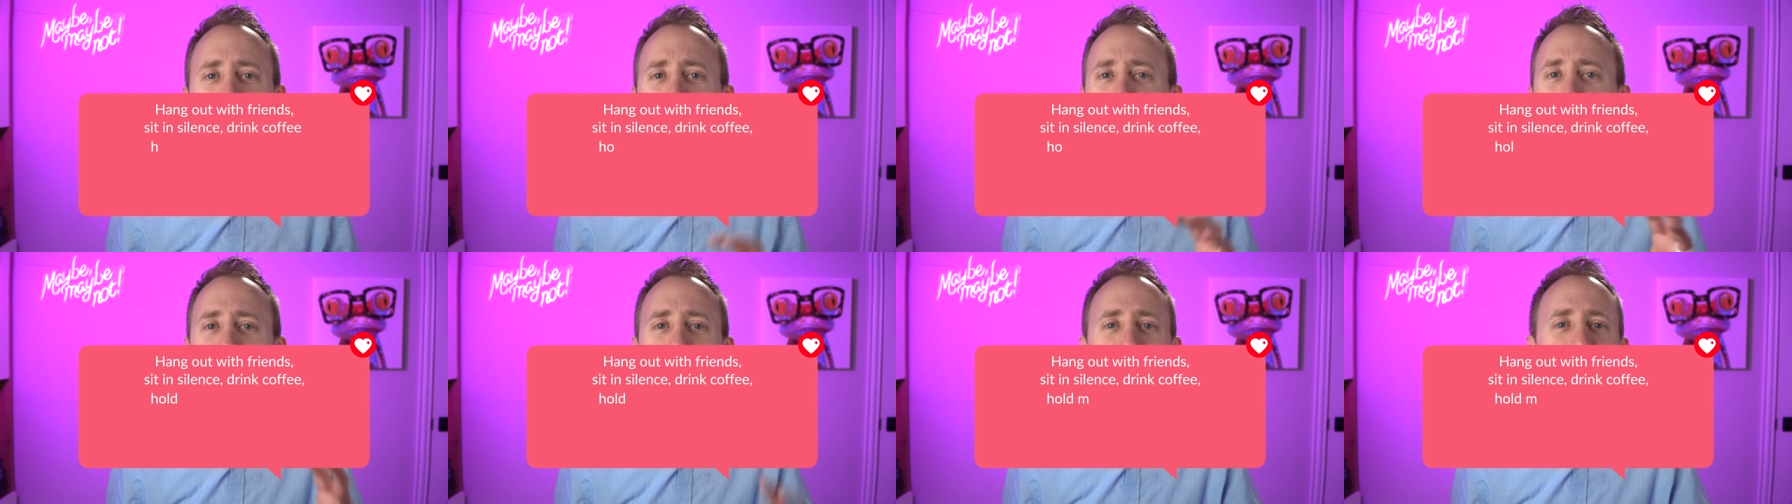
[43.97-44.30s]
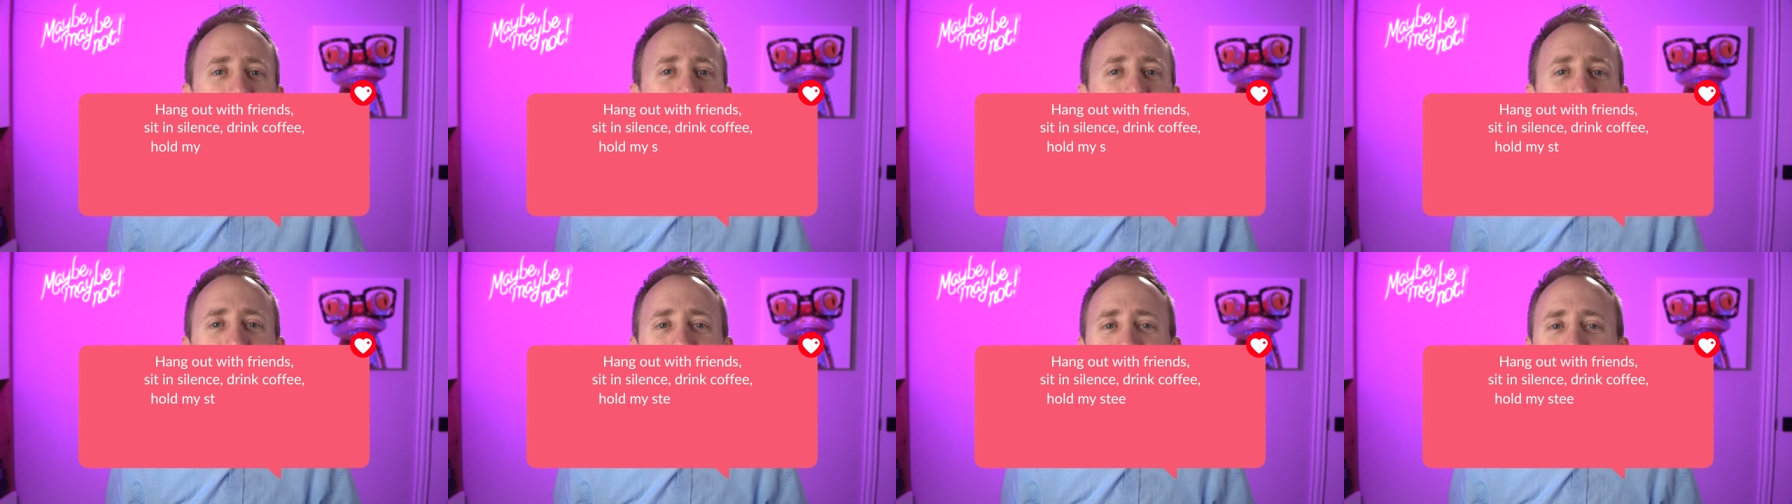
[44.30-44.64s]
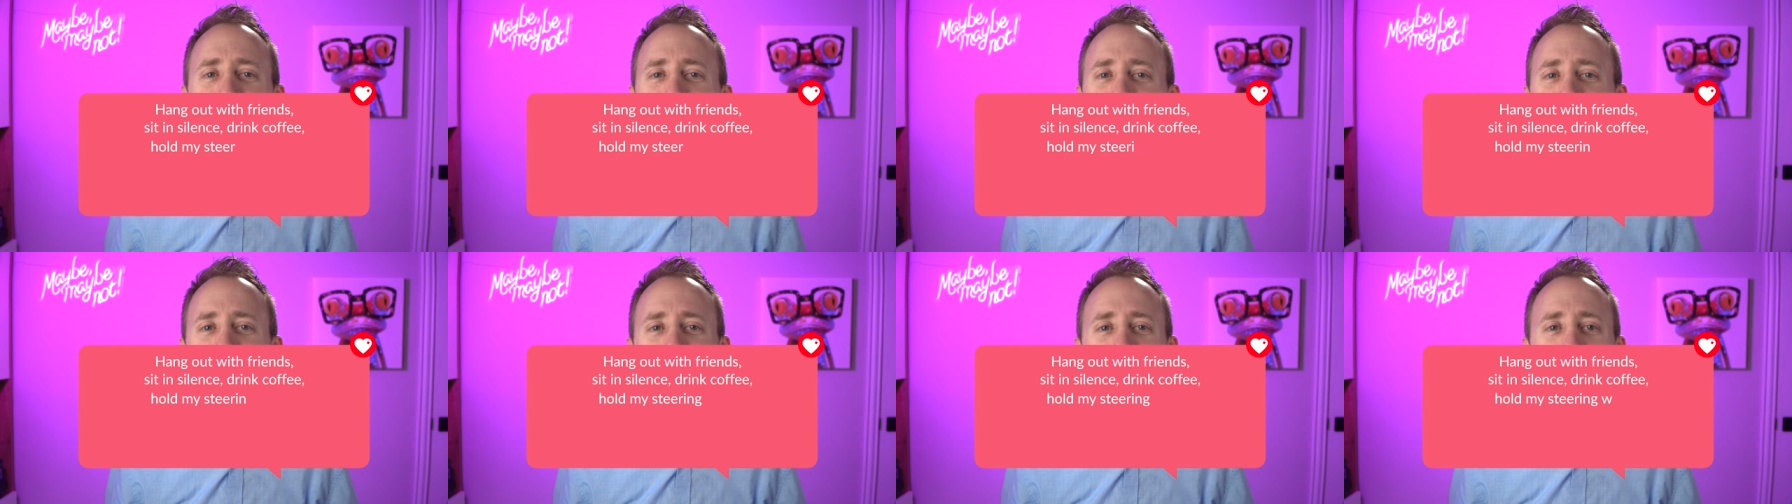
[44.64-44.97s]
hold my
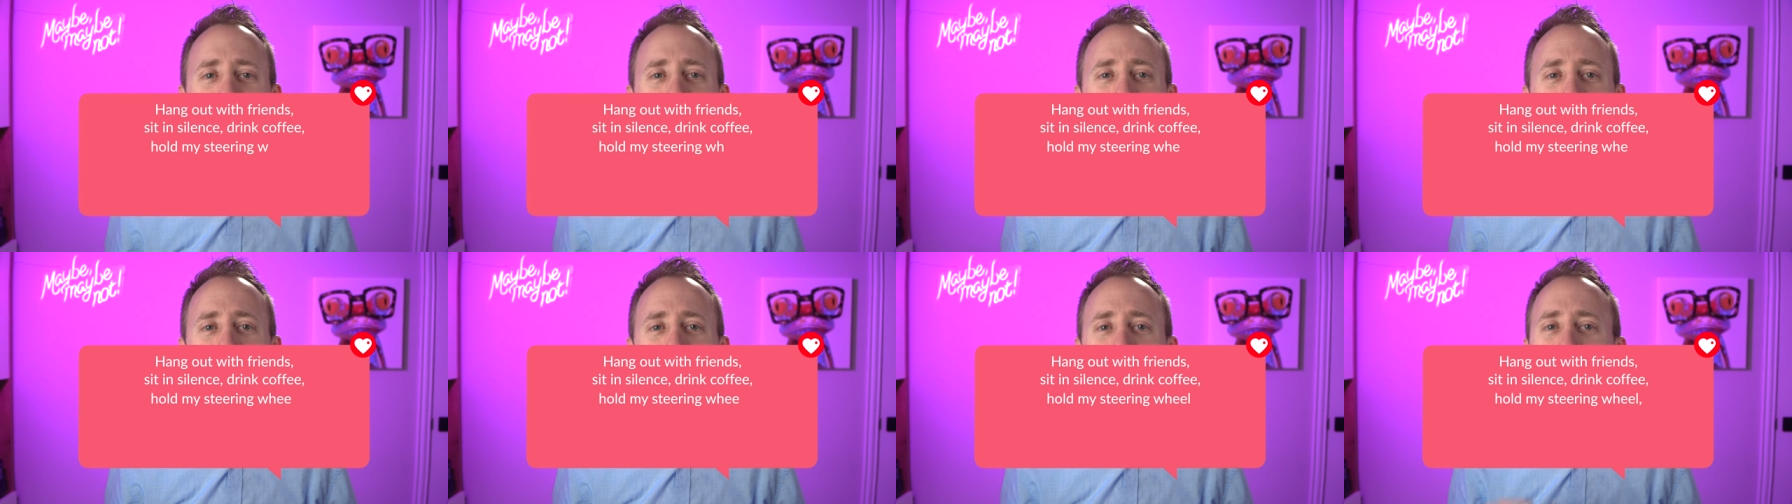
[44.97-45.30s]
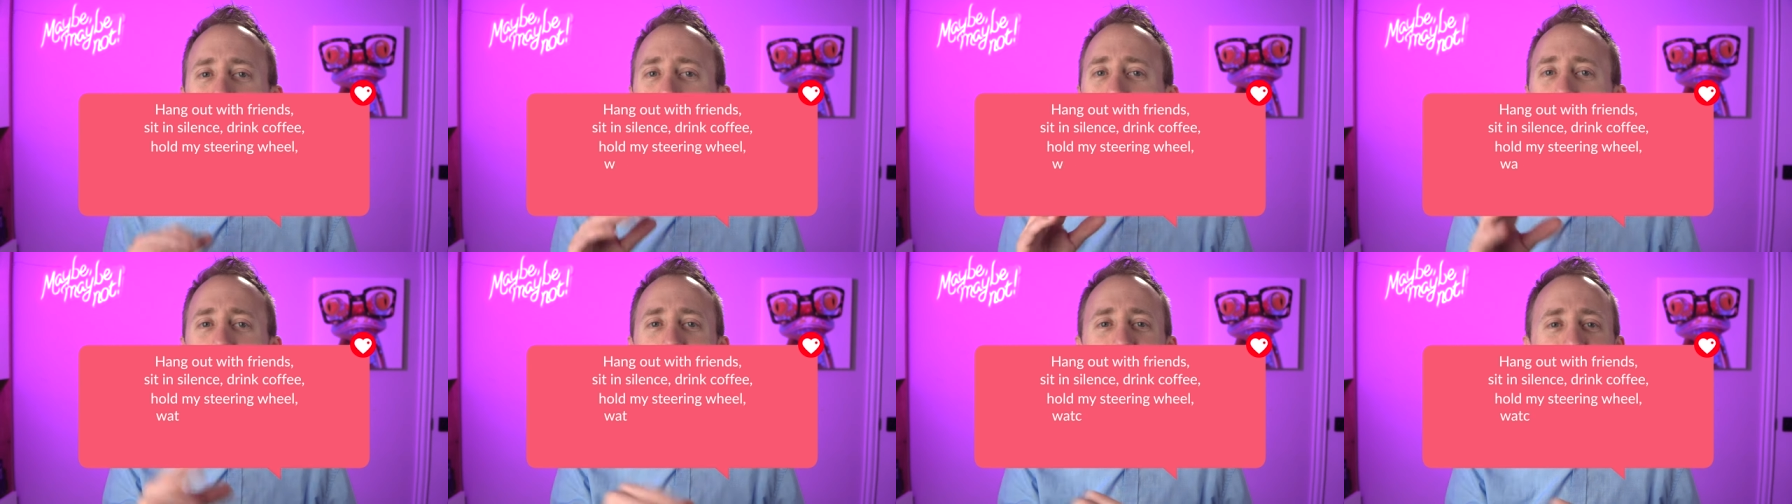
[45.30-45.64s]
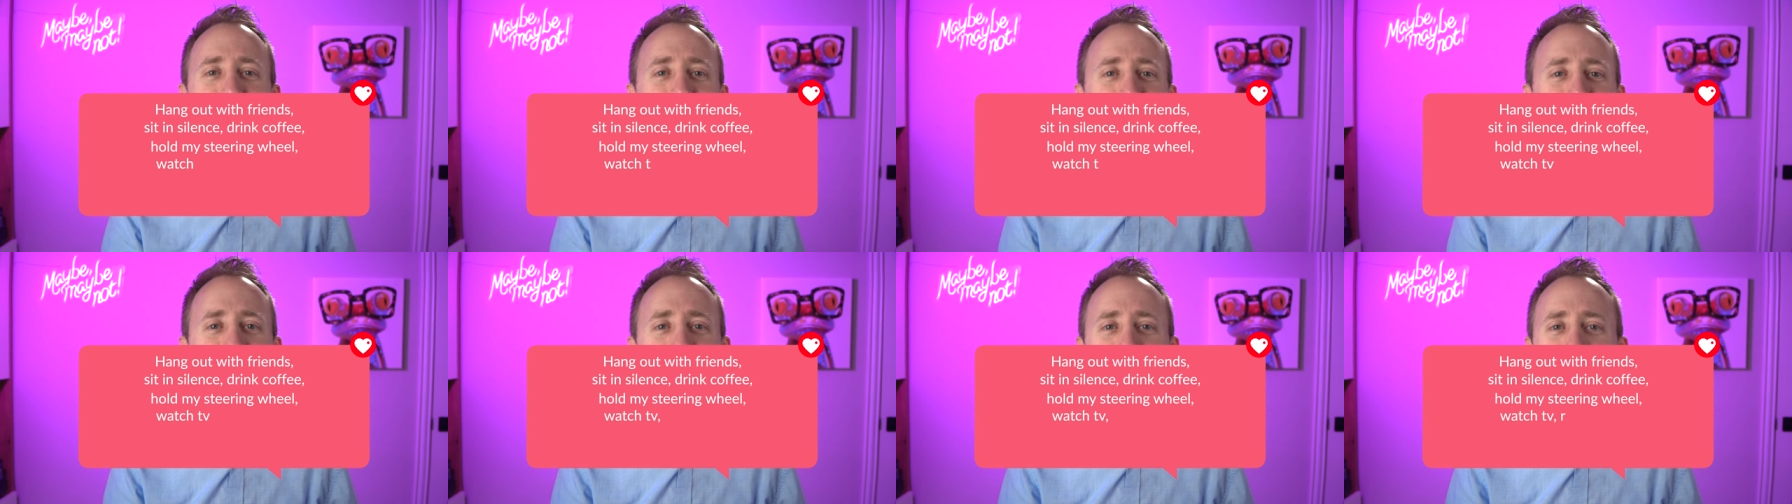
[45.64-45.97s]
steering wheel,
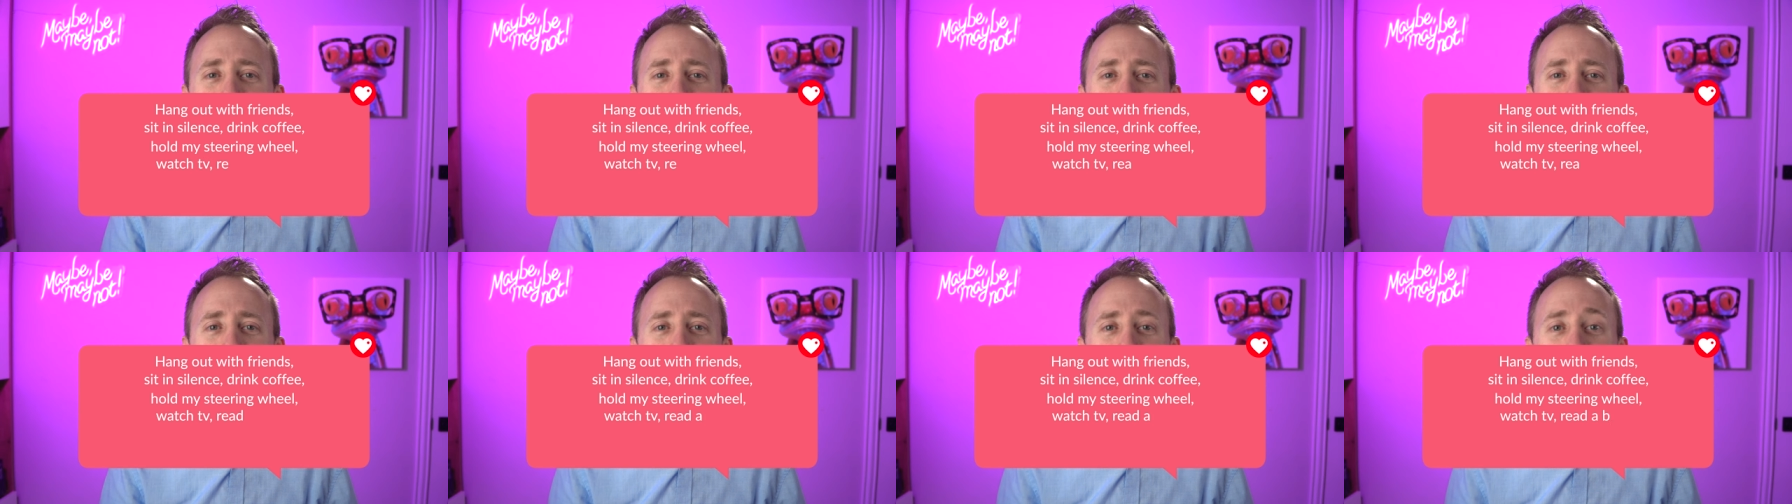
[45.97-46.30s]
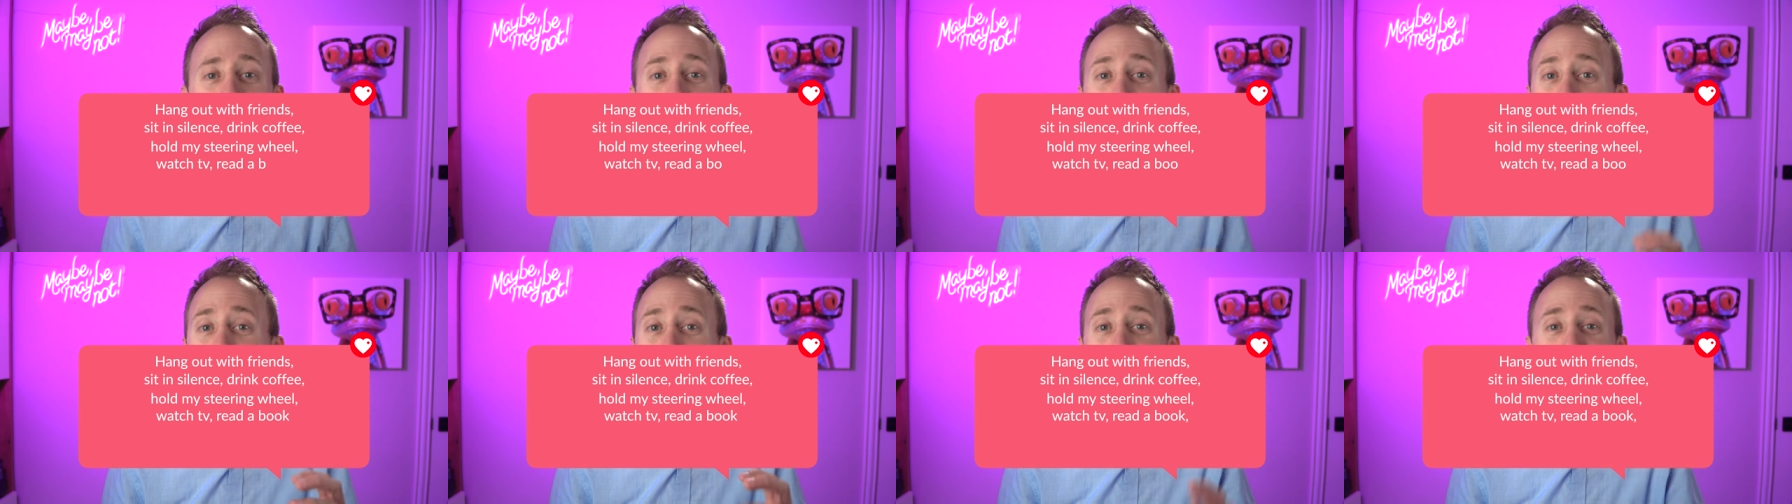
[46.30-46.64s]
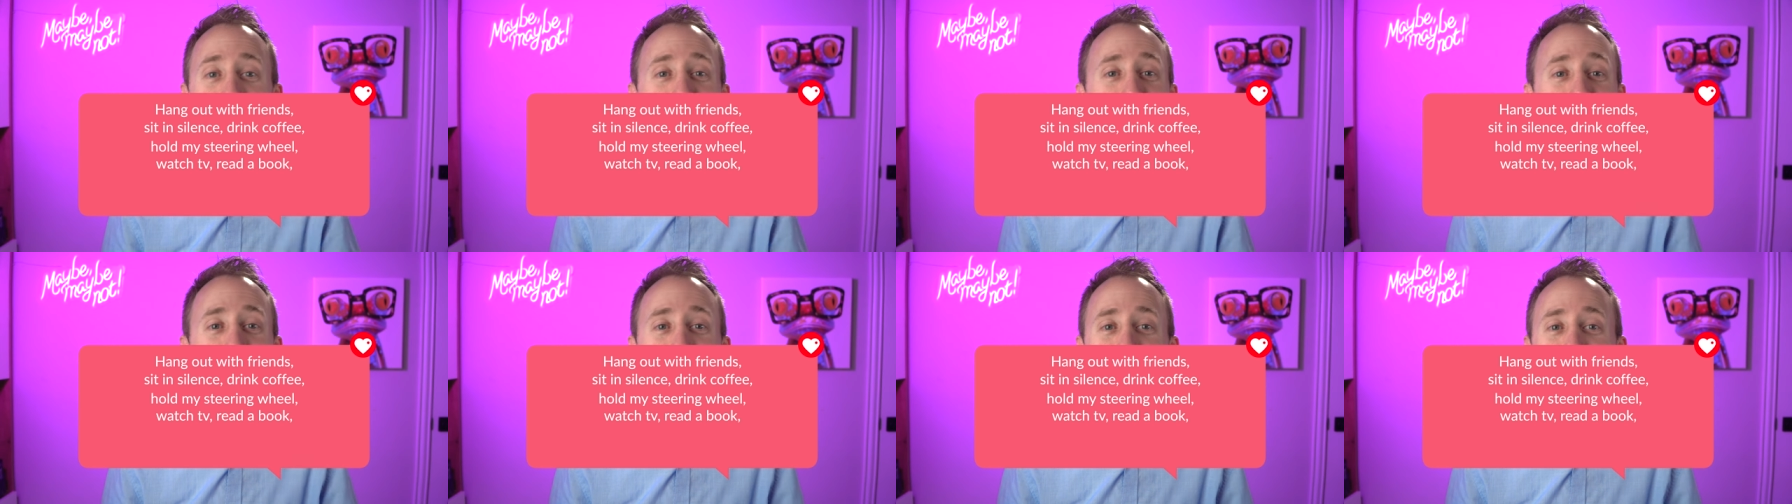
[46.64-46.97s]
watch TV,
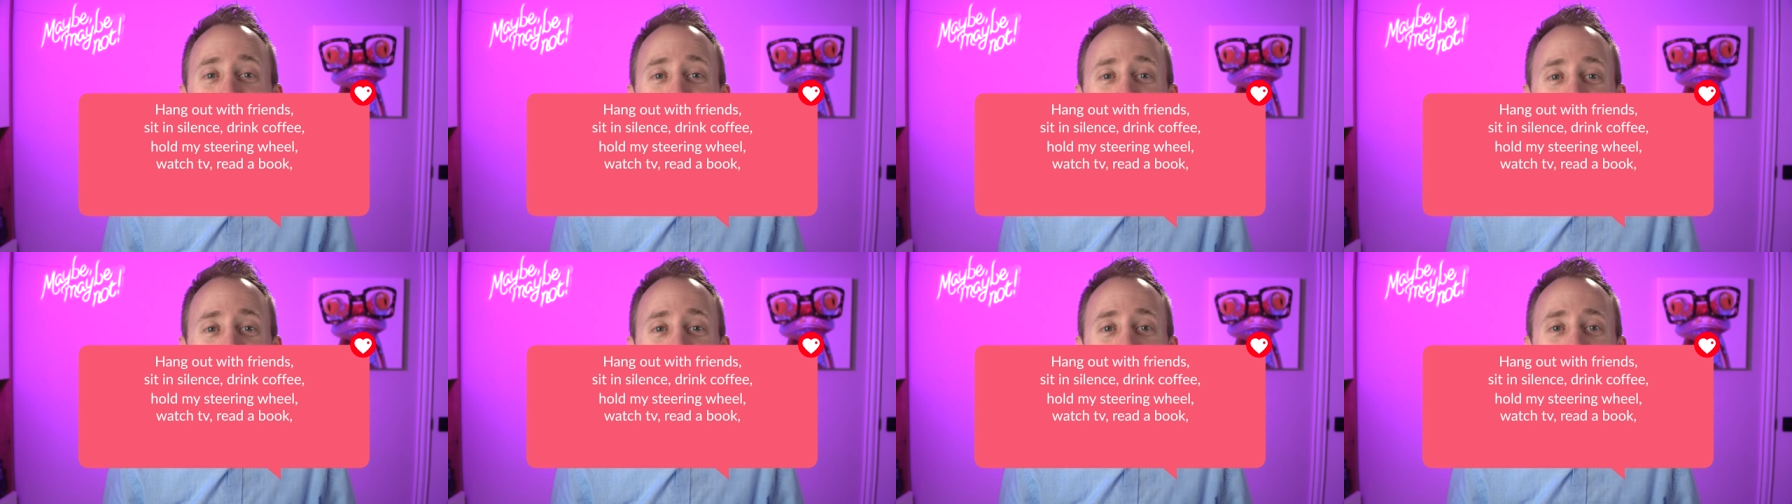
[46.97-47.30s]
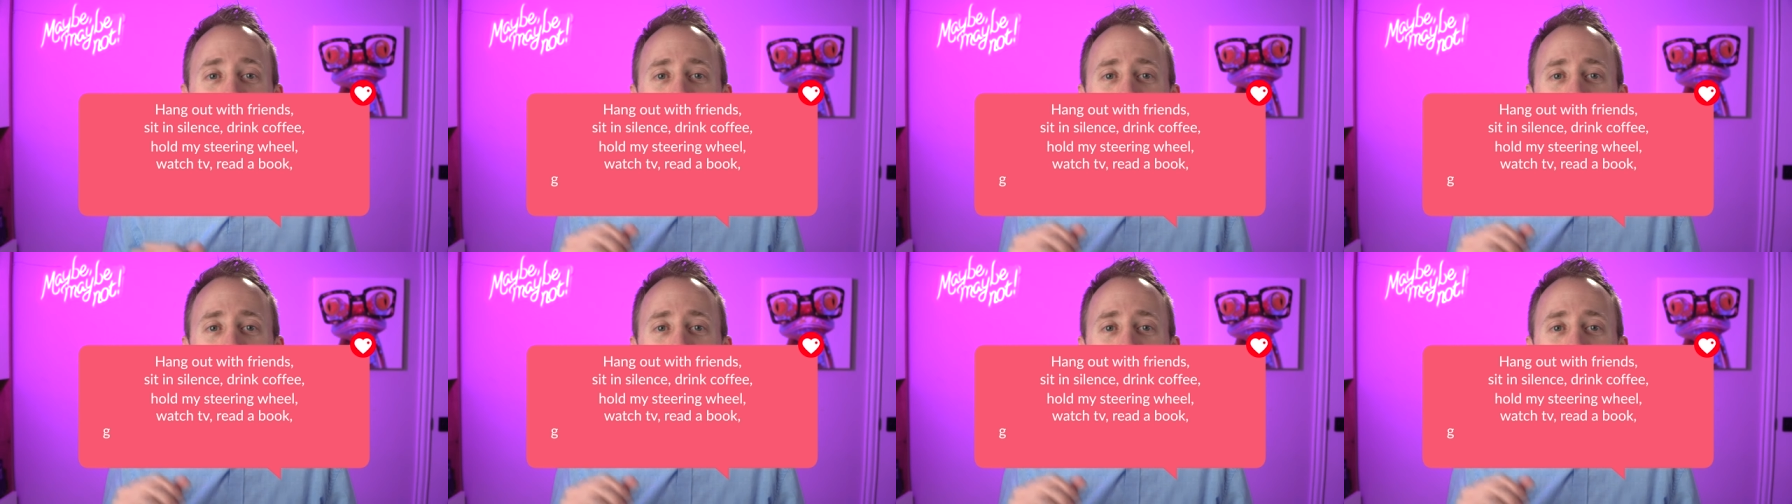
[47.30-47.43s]
read a book,